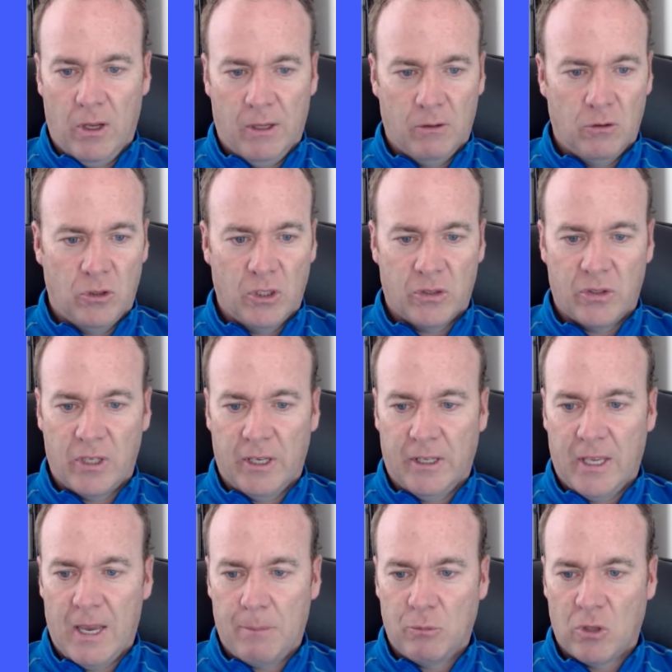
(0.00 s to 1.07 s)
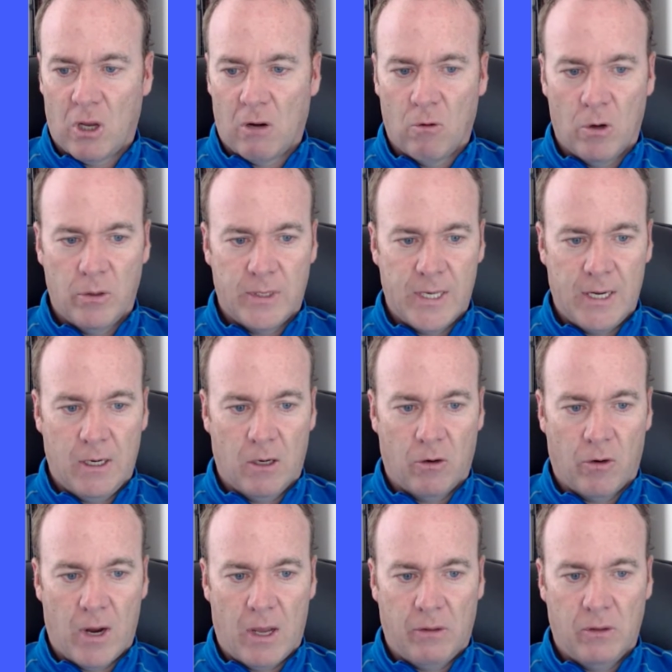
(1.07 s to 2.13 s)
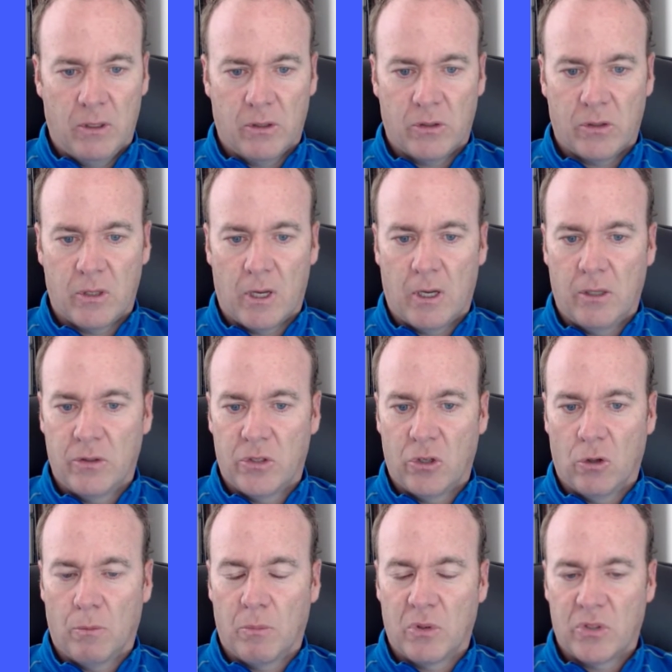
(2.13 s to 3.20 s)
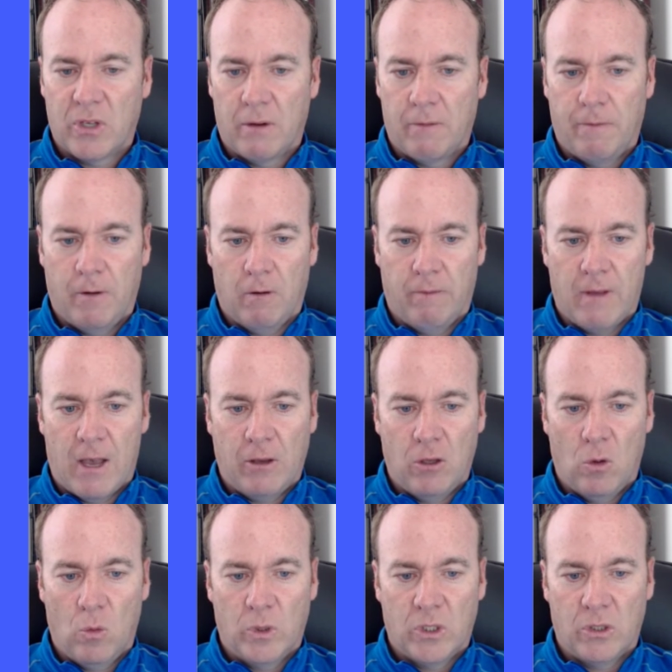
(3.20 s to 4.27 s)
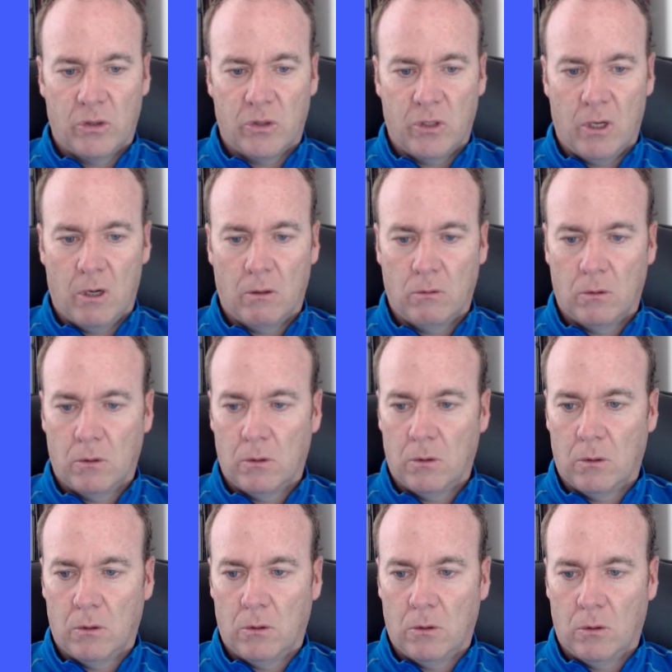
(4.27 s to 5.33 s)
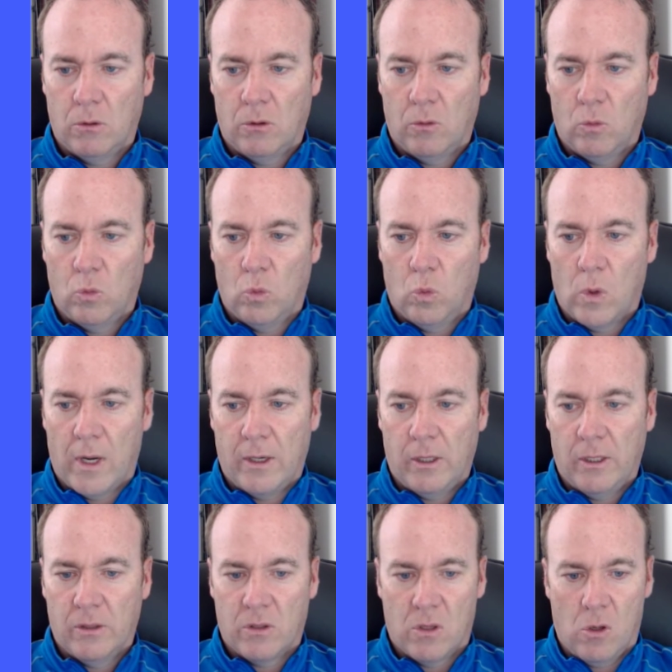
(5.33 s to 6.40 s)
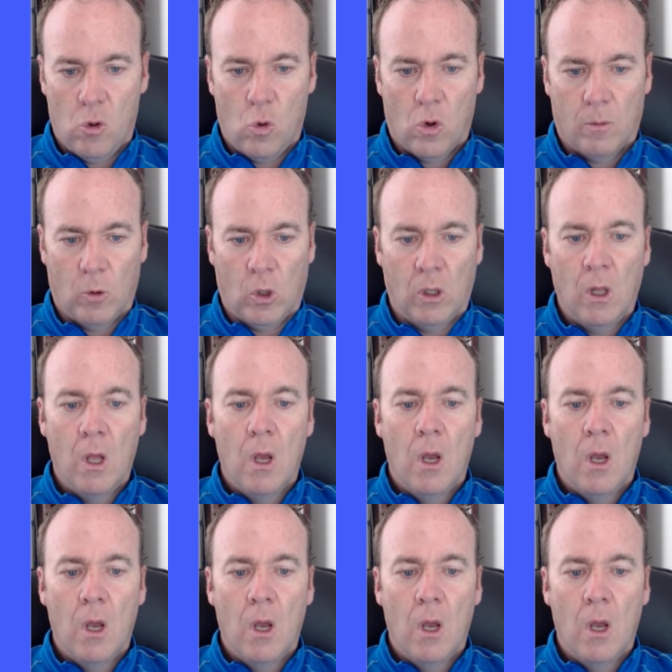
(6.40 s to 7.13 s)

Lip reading: And just it kept on rotating around this 0% fair value, which is, what is normal.